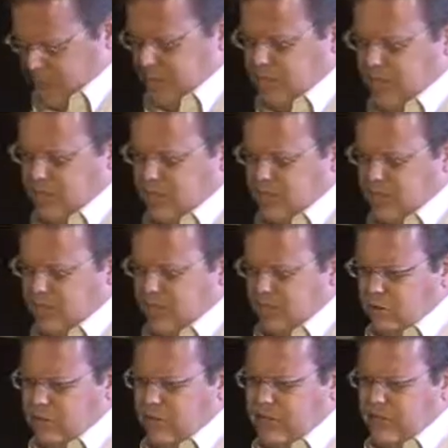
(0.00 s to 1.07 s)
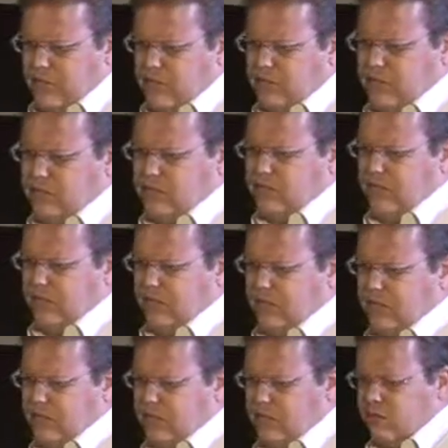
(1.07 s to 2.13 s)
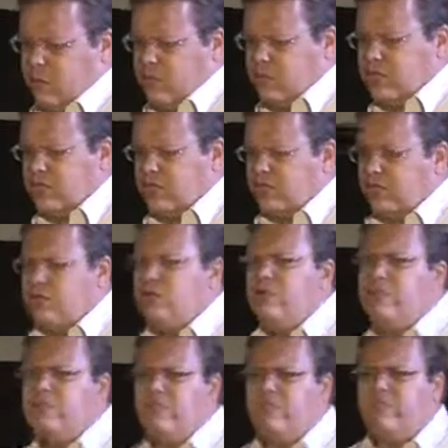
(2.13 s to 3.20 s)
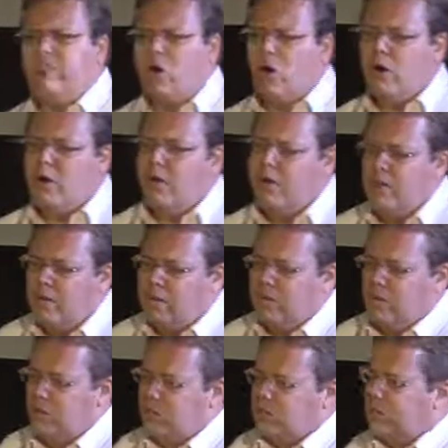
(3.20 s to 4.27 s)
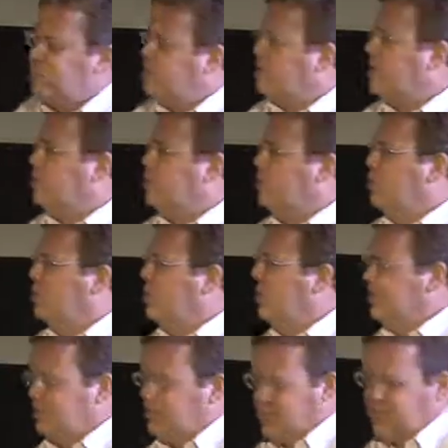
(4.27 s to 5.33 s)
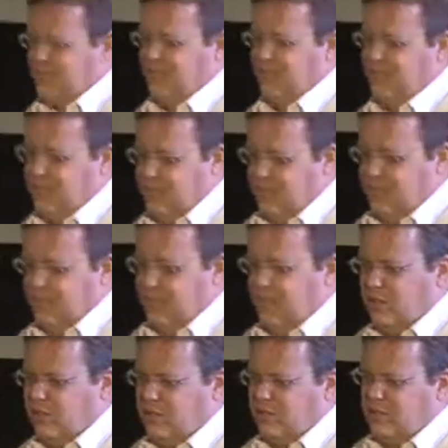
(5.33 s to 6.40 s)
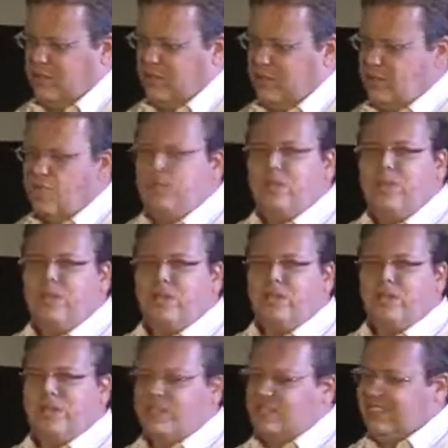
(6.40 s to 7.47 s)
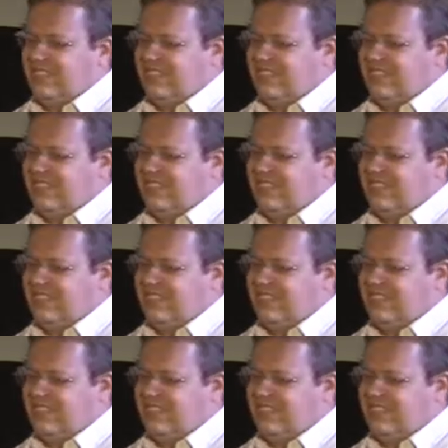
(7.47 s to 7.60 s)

and Joe Zeff also had an interesting uh, quote. He says, What you did before belongs in a scrapbook. You know, uh, he's a New Yorker,